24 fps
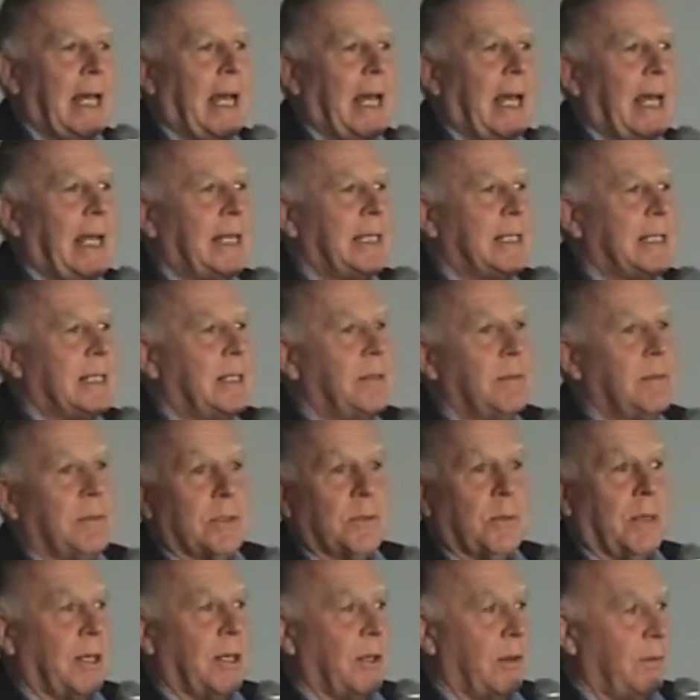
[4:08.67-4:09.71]
And he
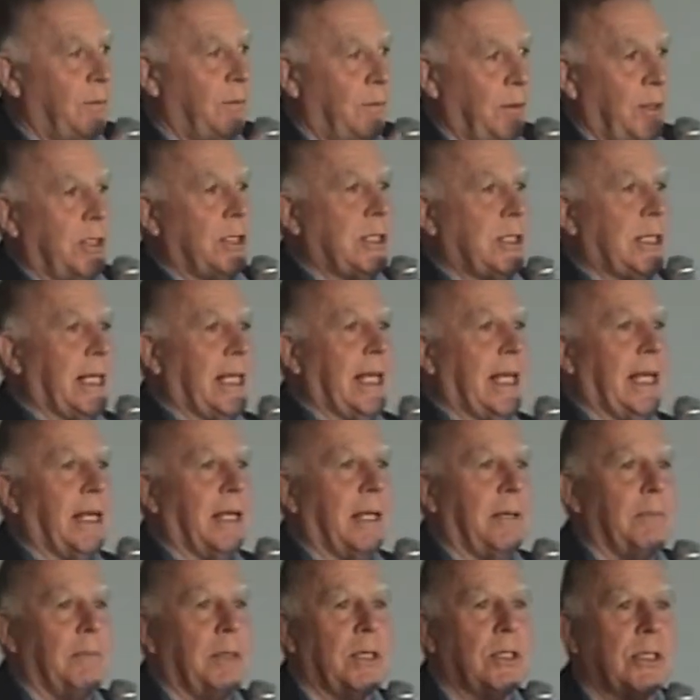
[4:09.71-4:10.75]
was one of the first to get a
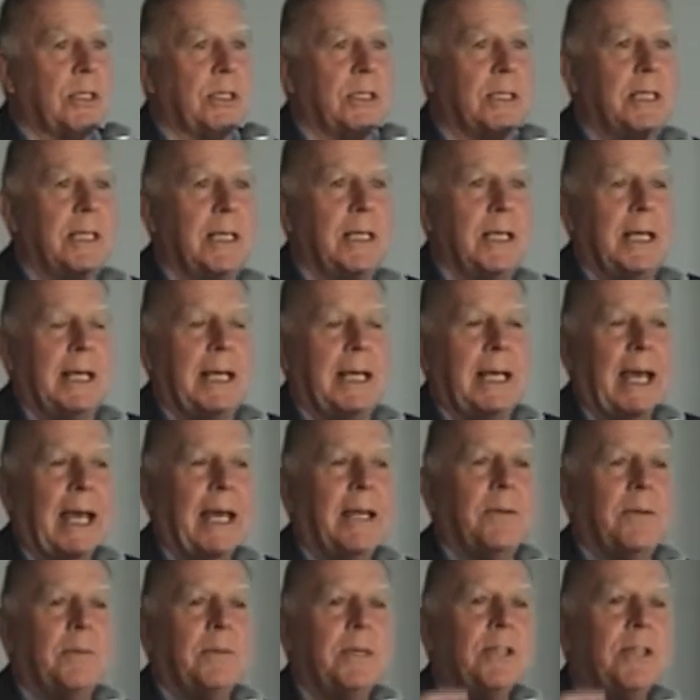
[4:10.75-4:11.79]
commission.
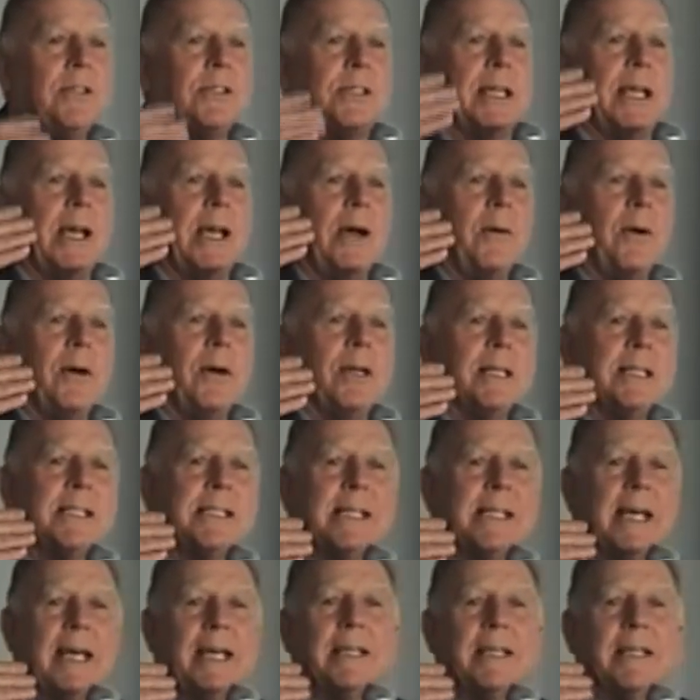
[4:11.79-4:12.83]
And we used to go on and
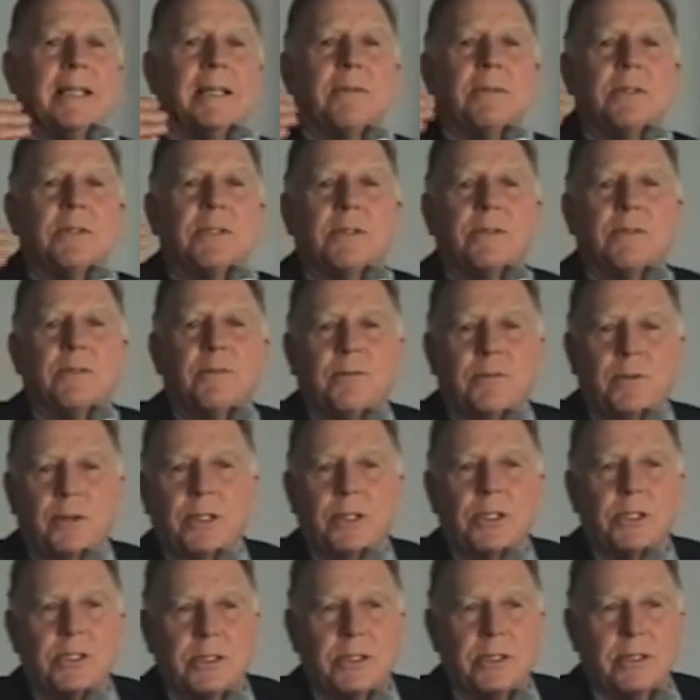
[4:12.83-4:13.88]
say that he was
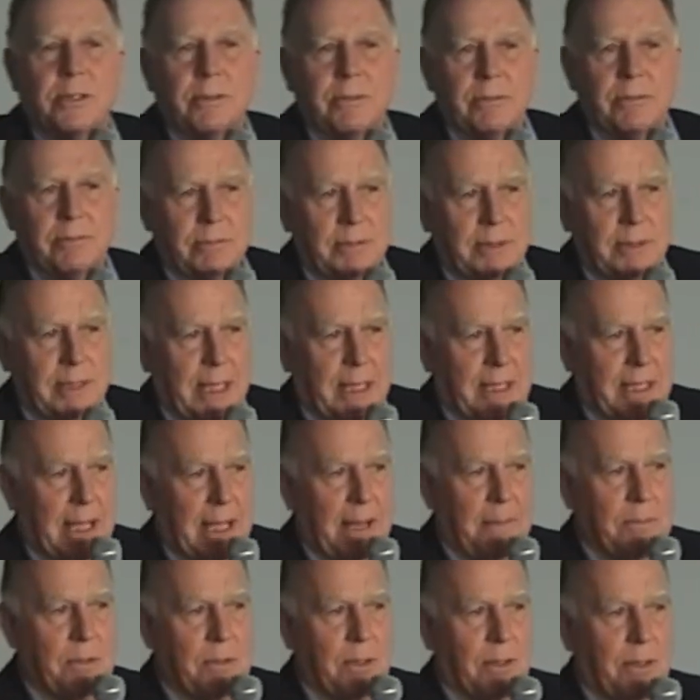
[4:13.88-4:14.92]
first to get
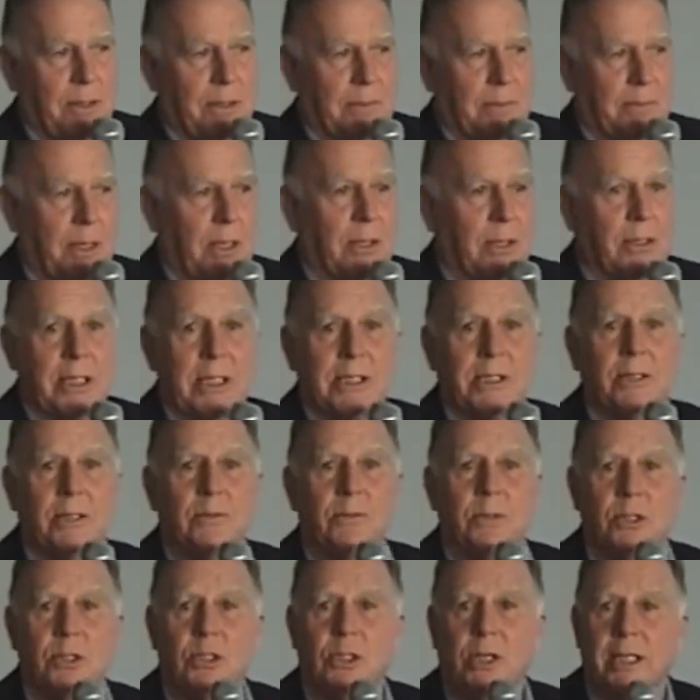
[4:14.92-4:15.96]
captain on multis
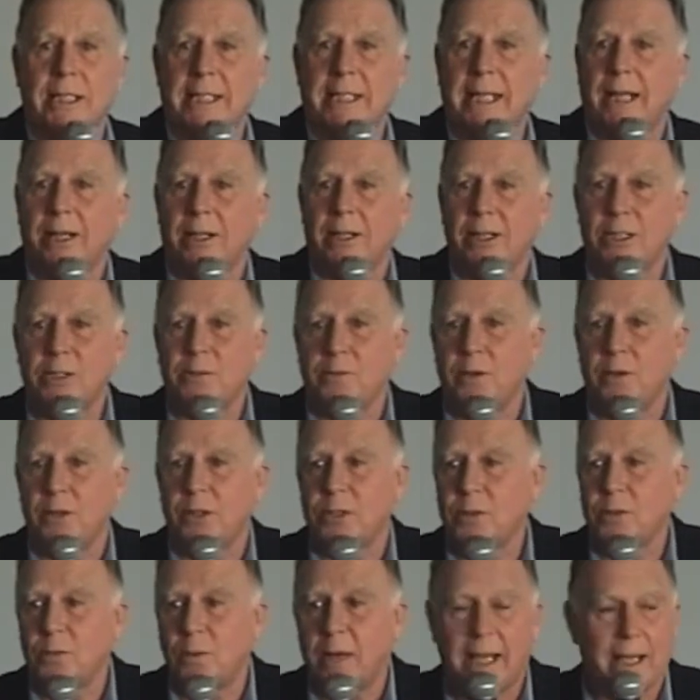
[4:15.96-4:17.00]
and was shot down in his
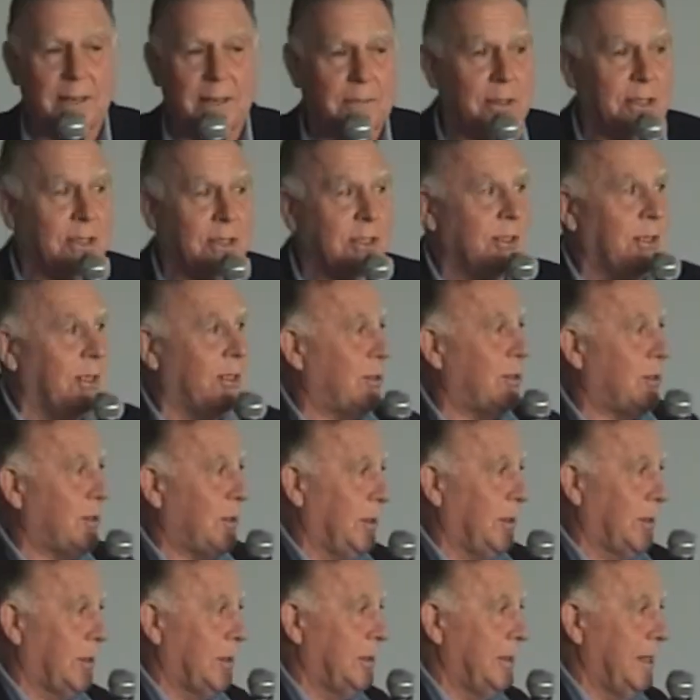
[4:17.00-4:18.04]
first raid, but it's not
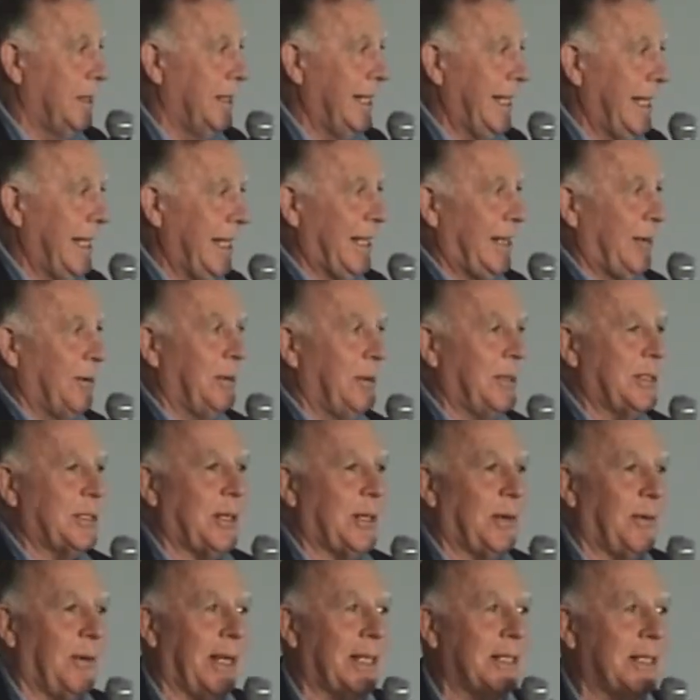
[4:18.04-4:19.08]
true. He always
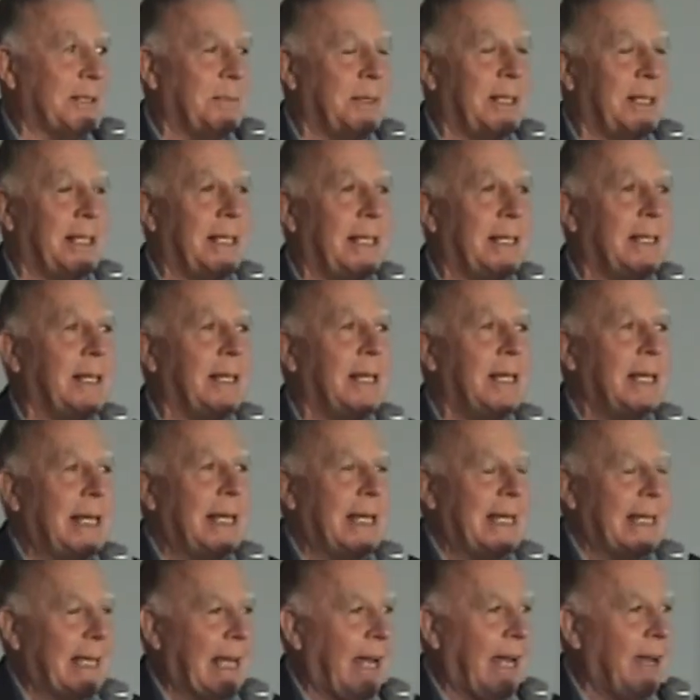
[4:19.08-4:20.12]
corrects me, he
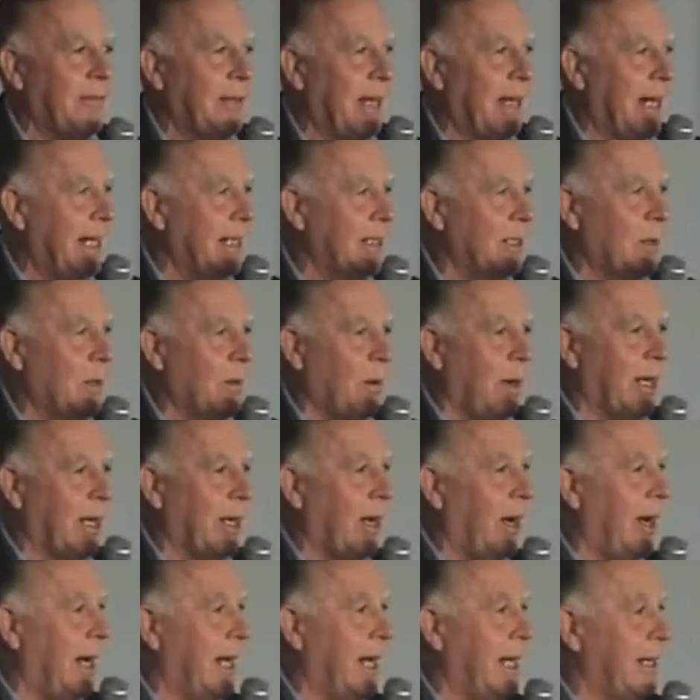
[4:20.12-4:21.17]
gave the Hun quite a
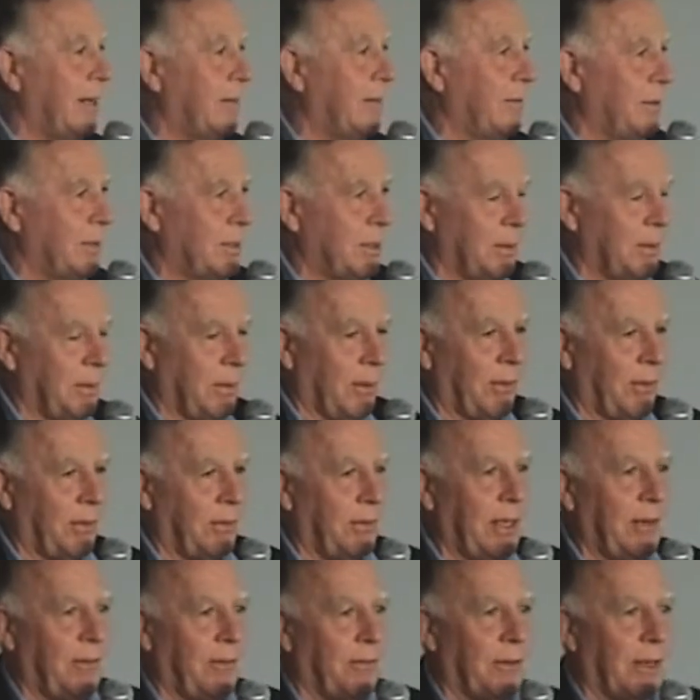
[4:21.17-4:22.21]
hiding for two or
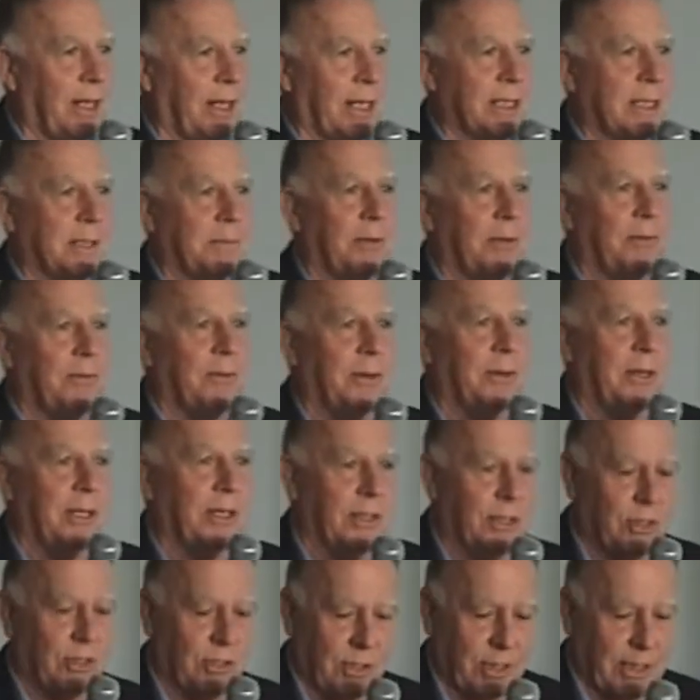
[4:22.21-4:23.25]
three flights before he
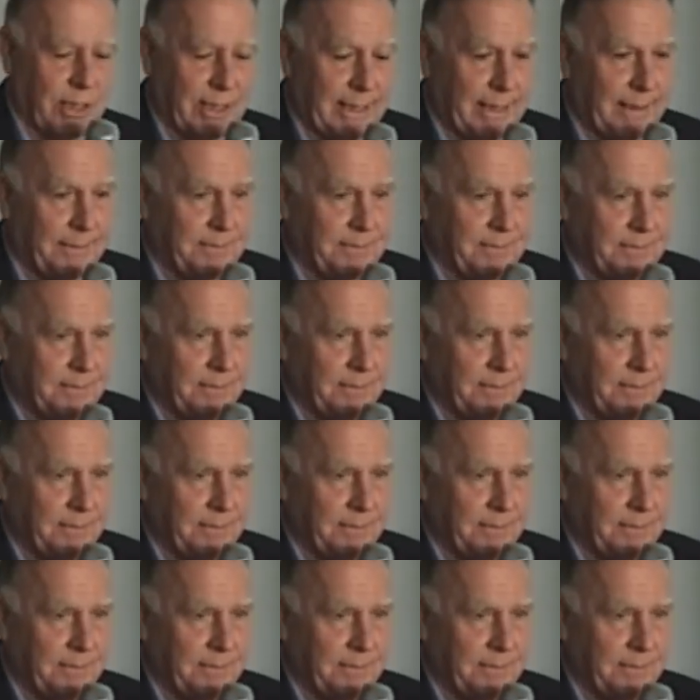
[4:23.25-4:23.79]
got shot down.